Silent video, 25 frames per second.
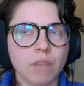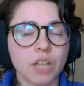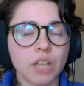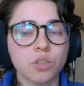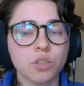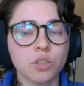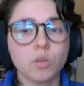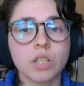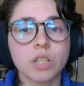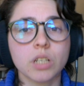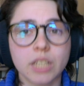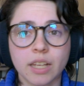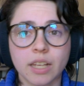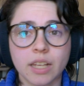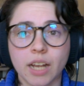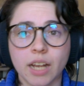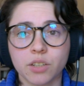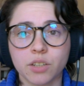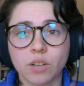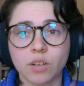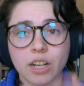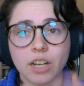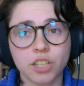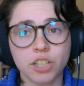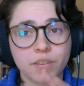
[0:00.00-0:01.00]
I do want to say that I
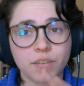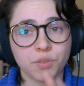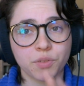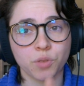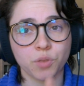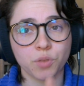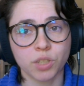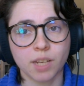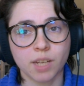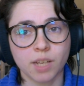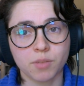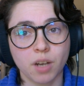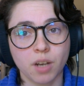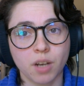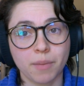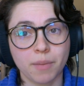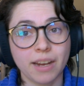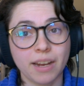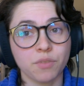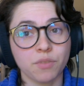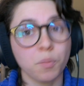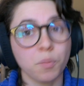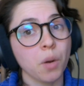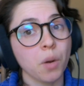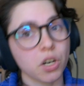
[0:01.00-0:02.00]
don't actually have a full-time job. I
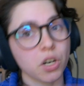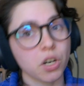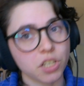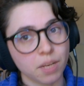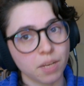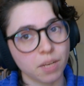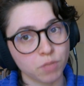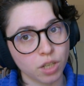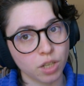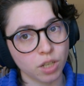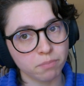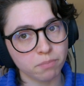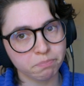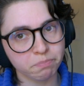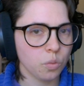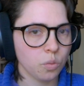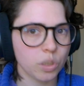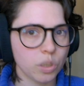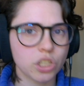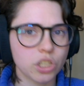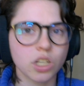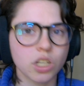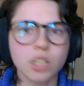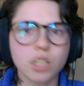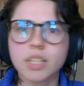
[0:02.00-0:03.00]
have a part-time job,
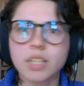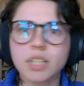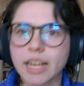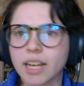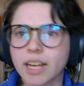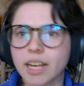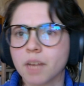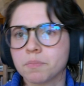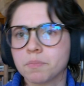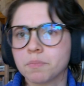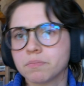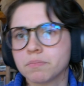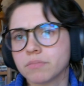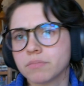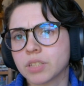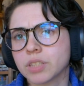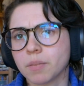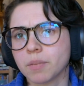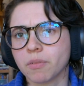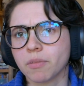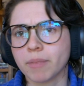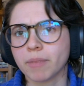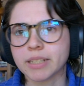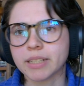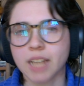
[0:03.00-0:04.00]
which does take up
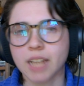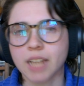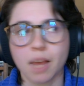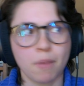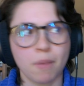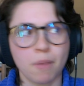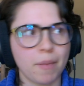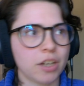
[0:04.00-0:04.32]
some of my time.